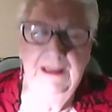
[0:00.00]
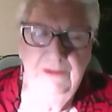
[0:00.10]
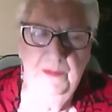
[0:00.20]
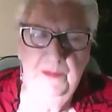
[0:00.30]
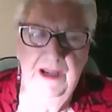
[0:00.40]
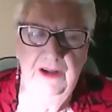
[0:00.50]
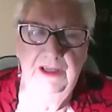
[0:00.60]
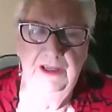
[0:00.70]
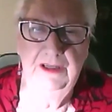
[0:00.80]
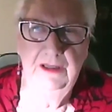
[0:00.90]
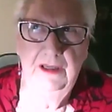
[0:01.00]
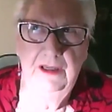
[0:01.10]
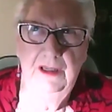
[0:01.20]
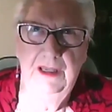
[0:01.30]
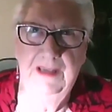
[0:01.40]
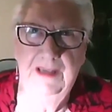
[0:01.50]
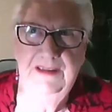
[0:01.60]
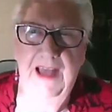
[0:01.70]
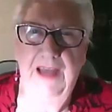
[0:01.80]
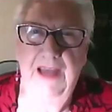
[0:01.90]
about it is
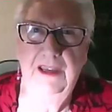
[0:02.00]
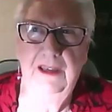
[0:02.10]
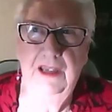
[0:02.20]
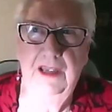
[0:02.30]
that it